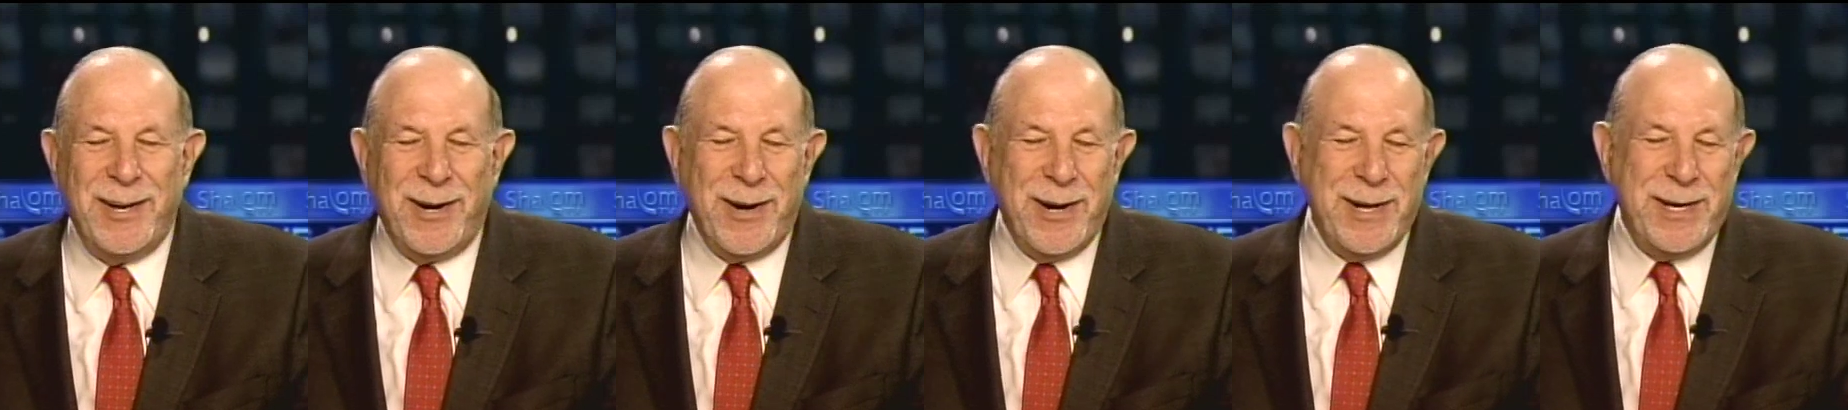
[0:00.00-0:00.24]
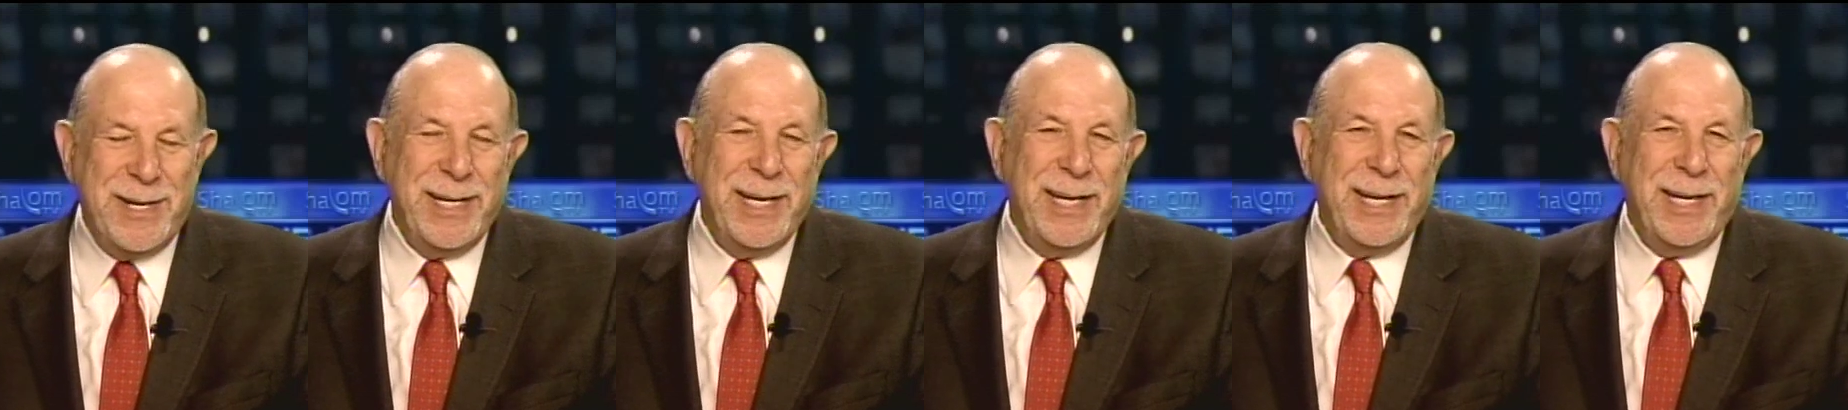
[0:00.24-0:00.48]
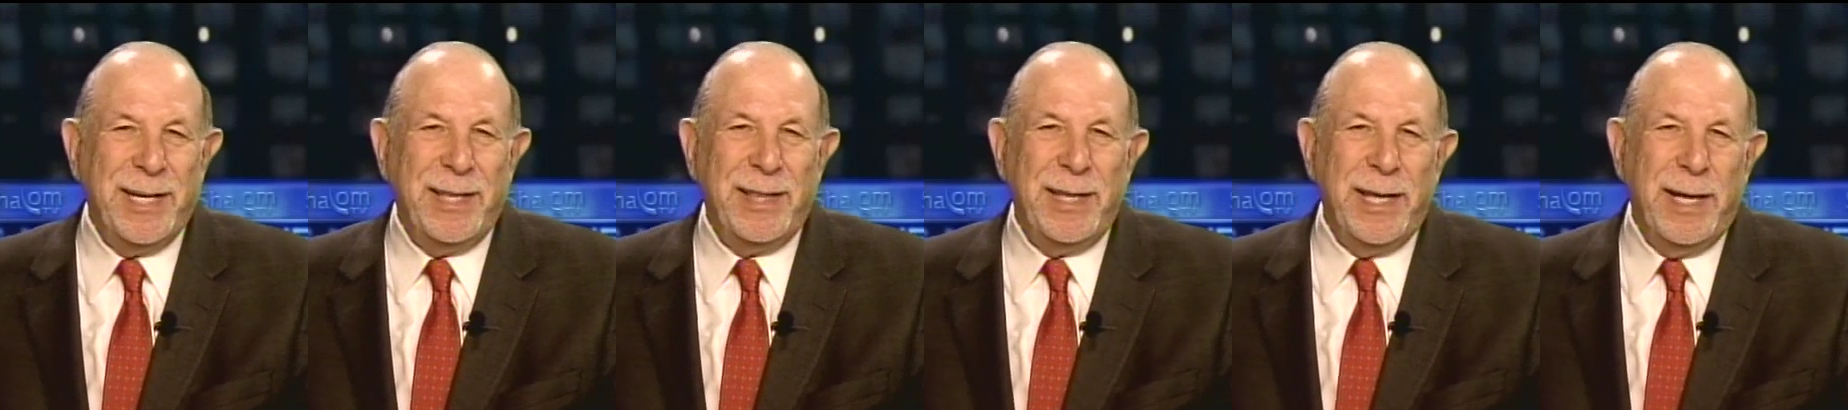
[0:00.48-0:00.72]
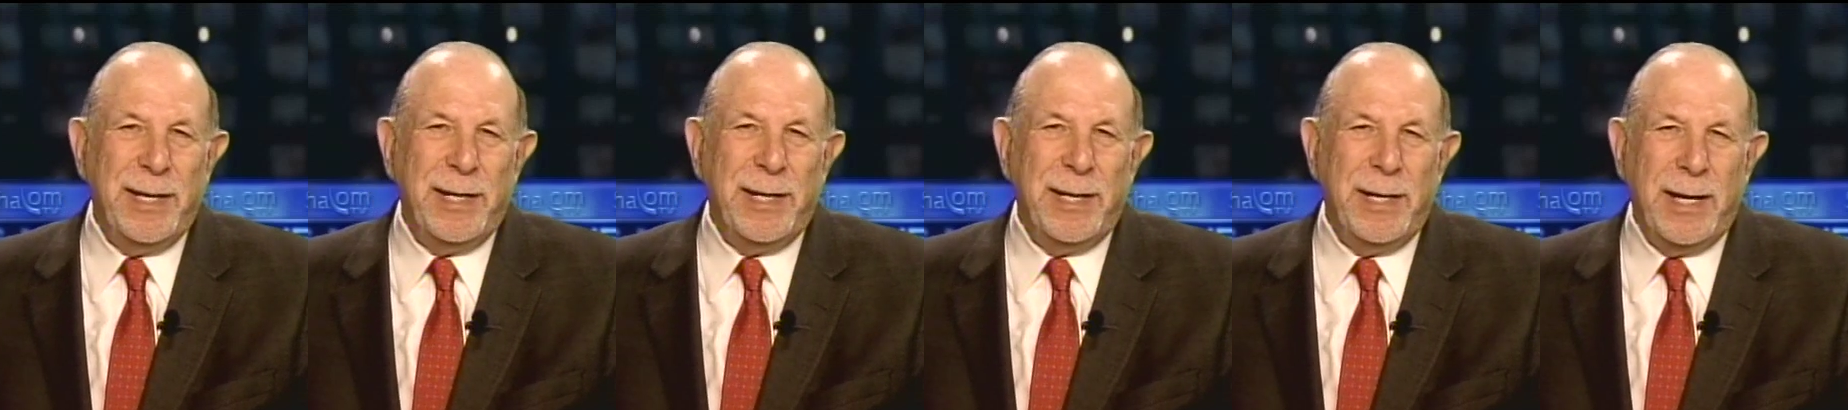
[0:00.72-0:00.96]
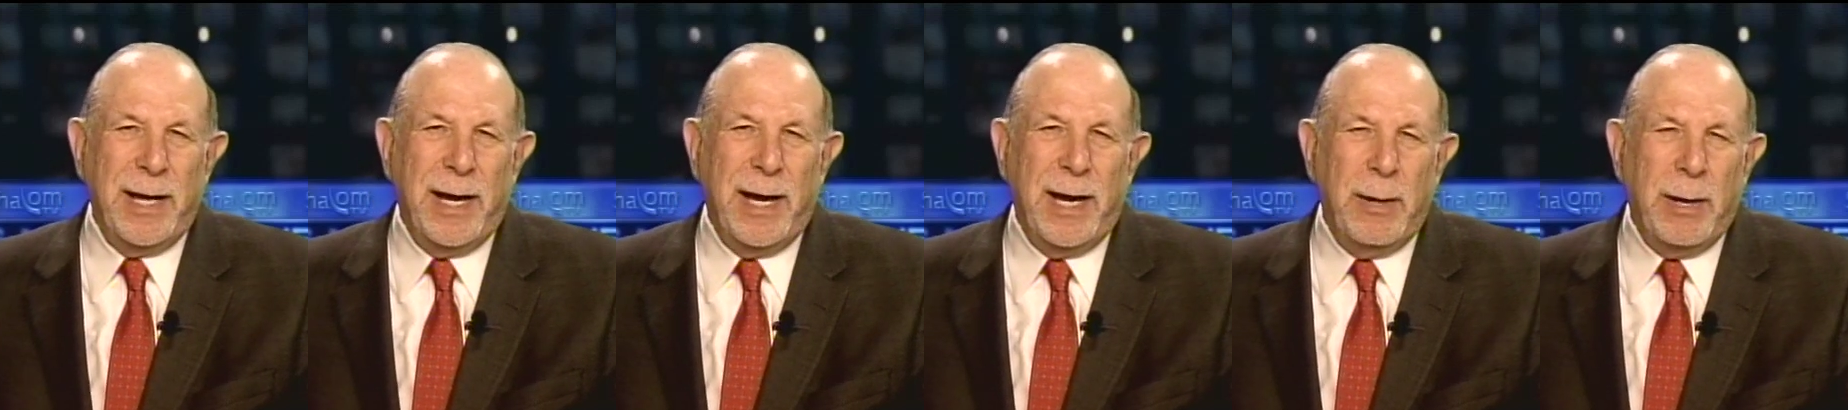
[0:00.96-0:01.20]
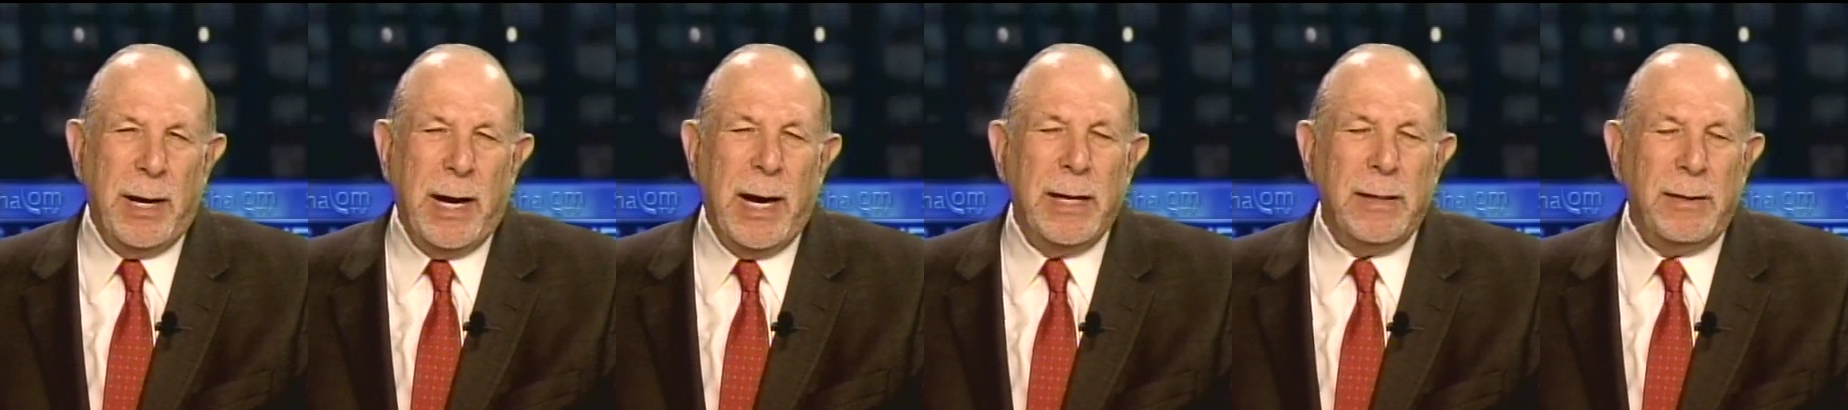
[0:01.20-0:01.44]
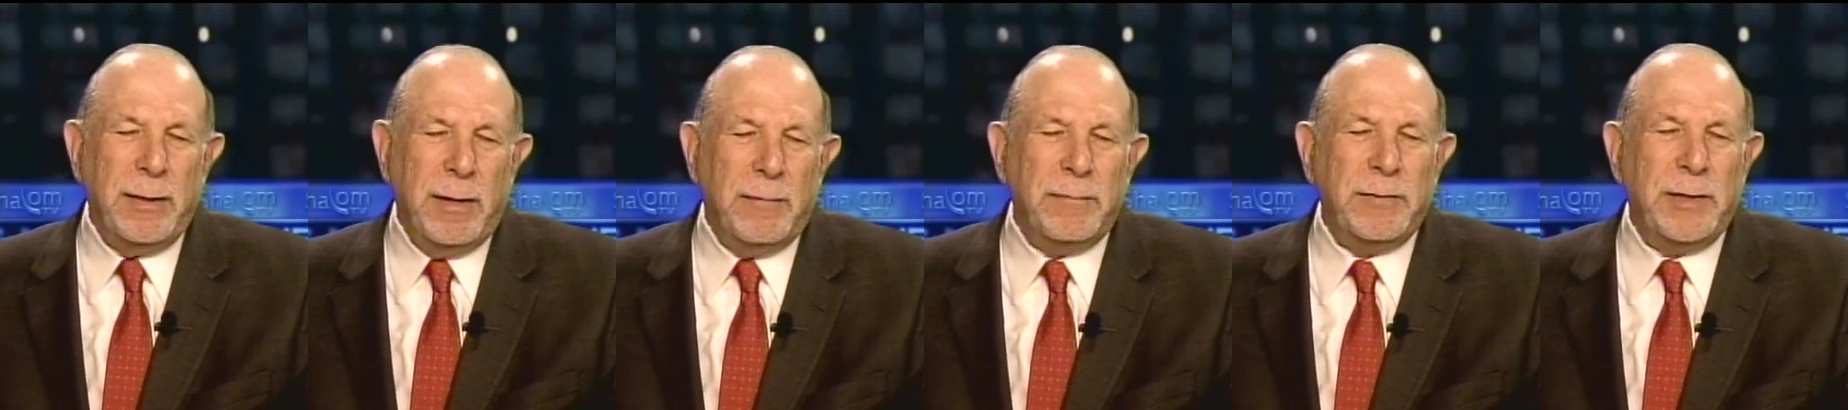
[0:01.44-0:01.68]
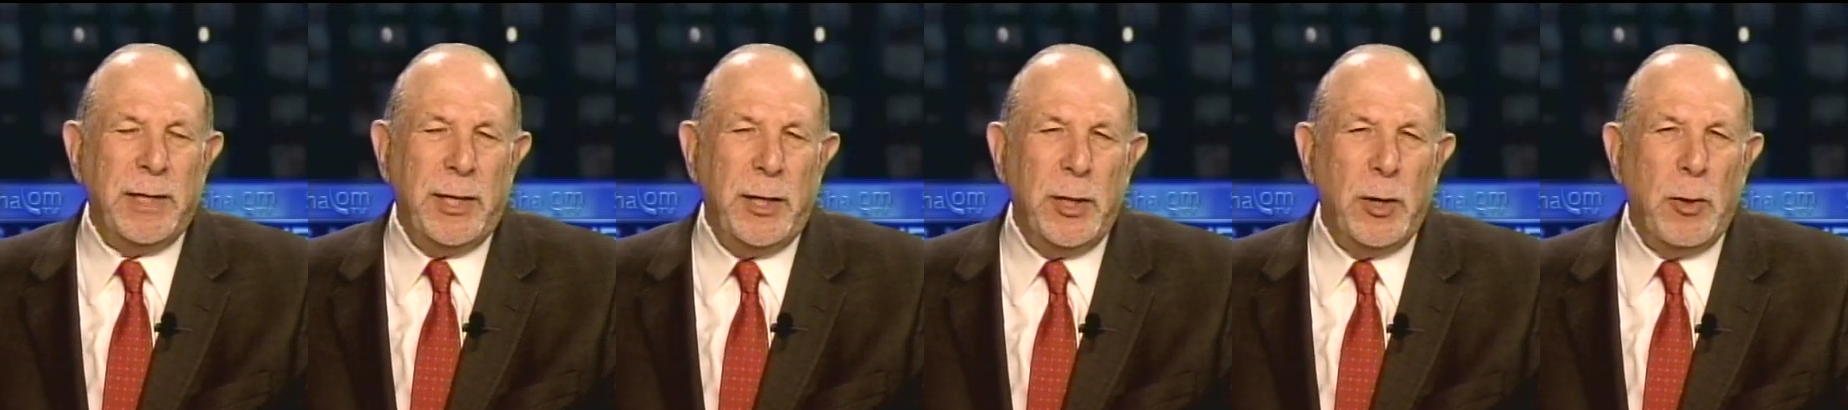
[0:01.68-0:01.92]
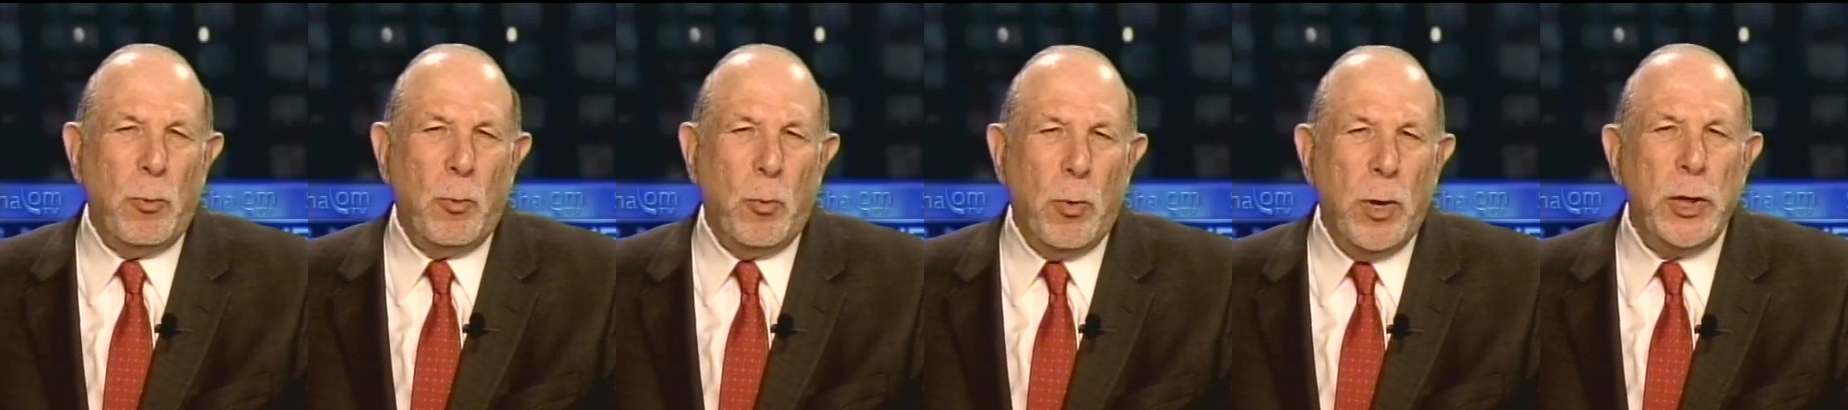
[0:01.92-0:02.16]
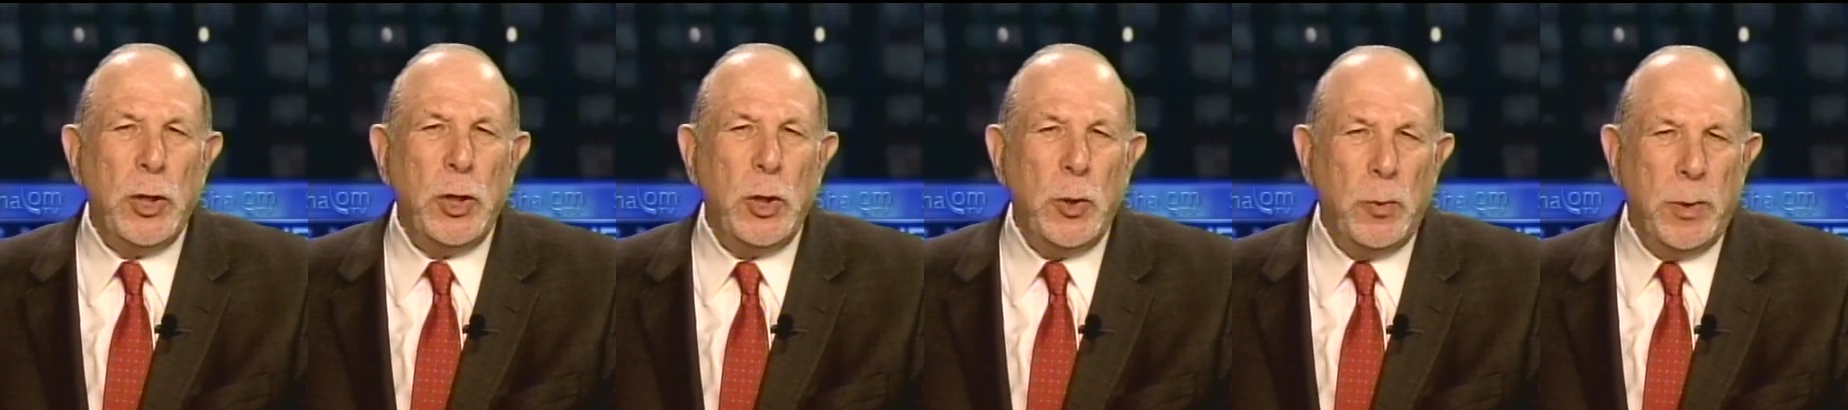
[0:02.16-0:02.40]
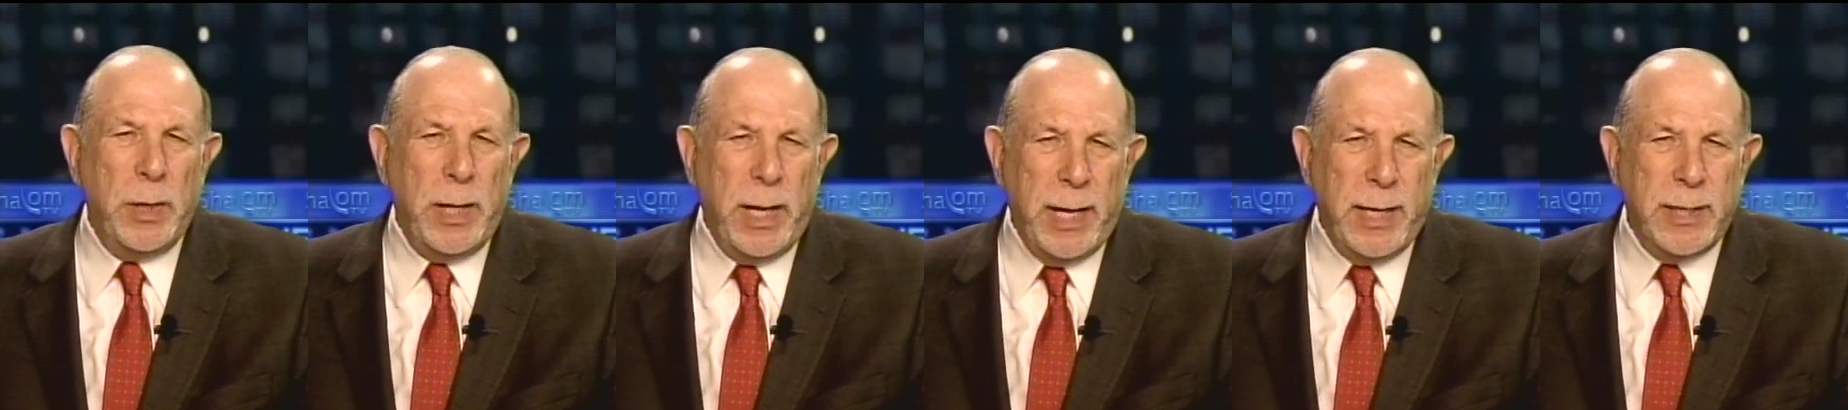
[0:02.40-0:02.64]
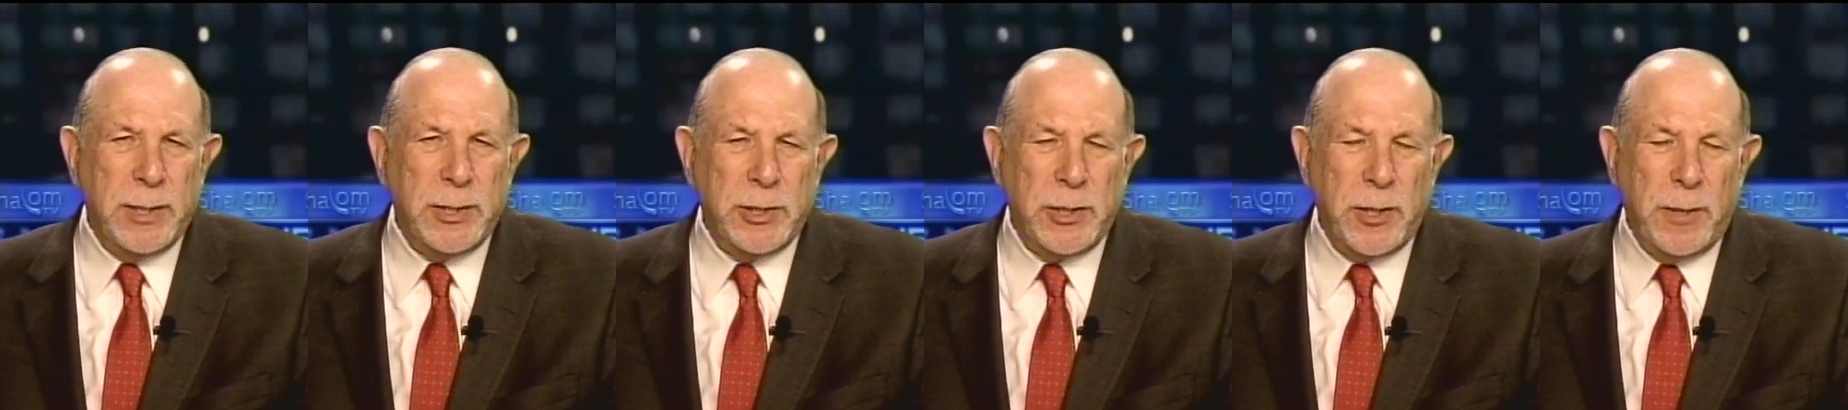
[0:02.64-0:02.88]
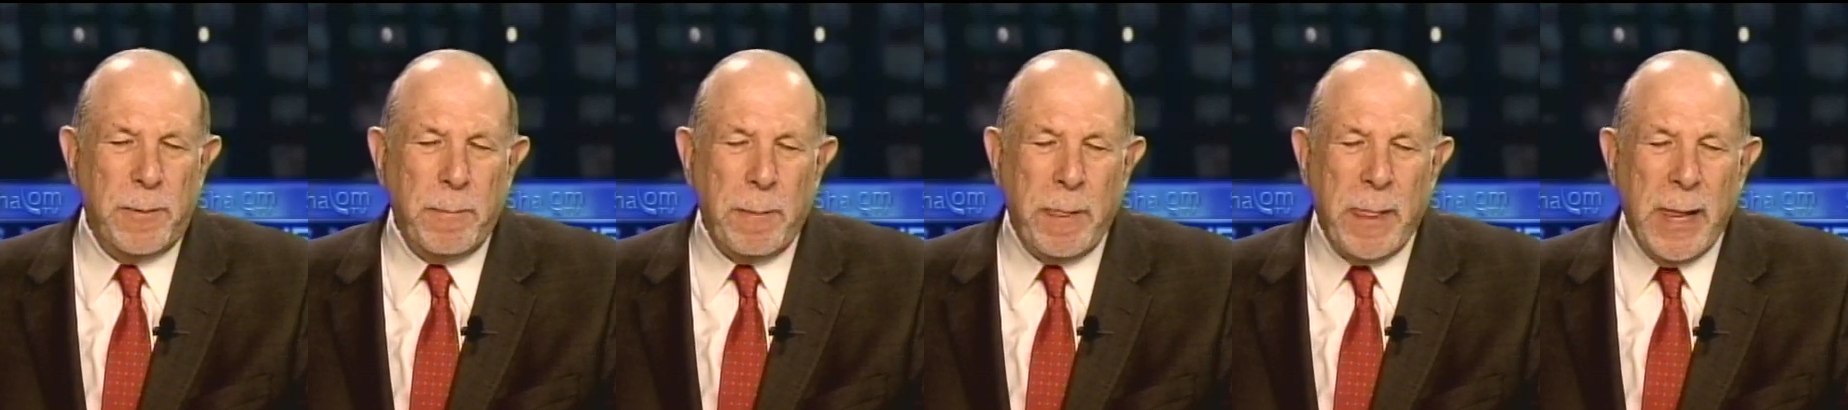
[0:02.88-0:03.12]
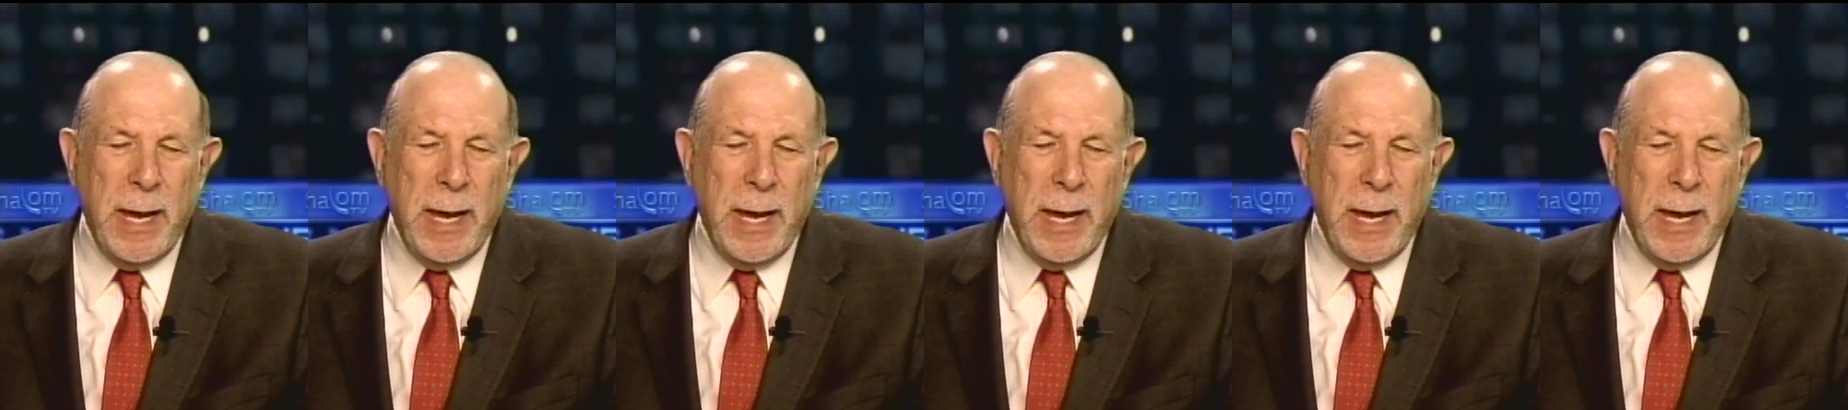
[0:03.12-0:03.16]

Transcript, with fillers: articulated. I'd love to hear what you would answer.